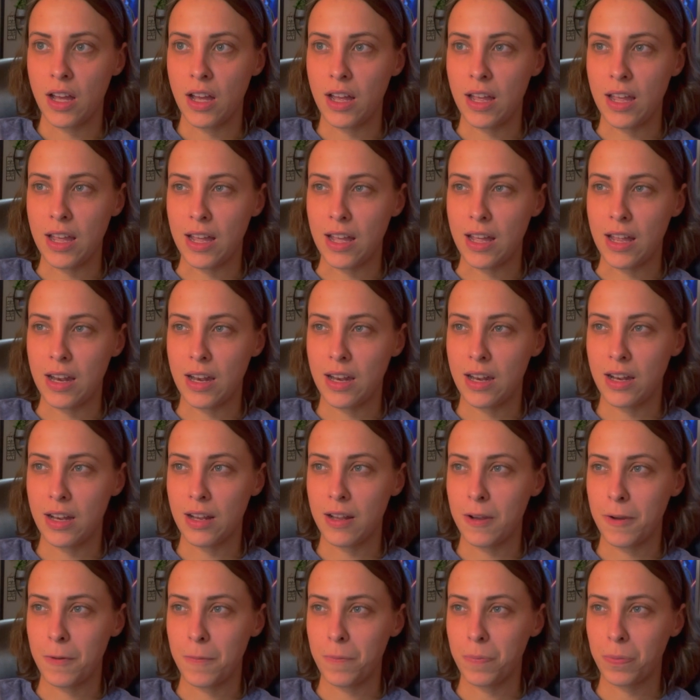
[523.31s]
And
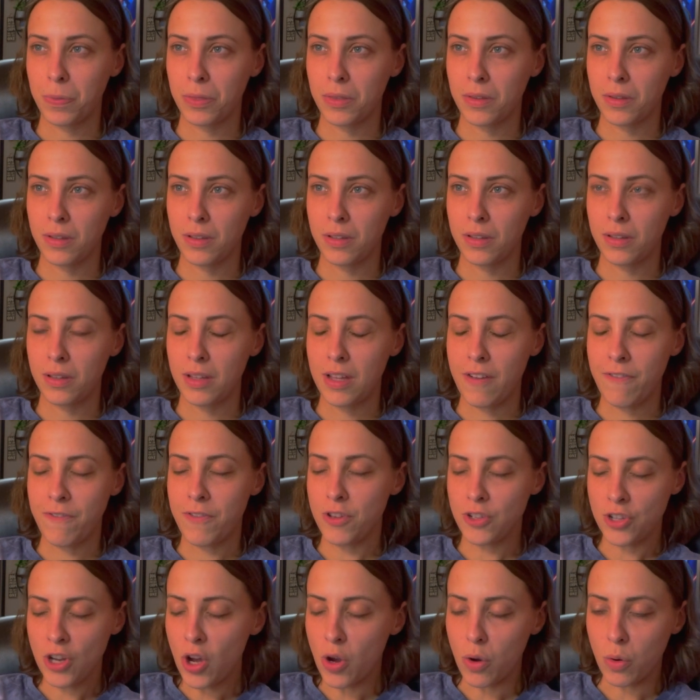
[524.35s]
if you
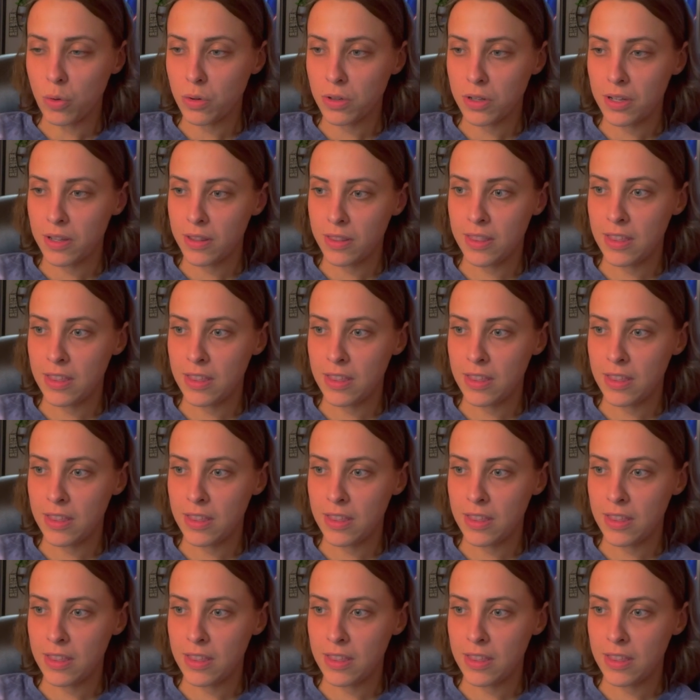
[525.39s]
don't,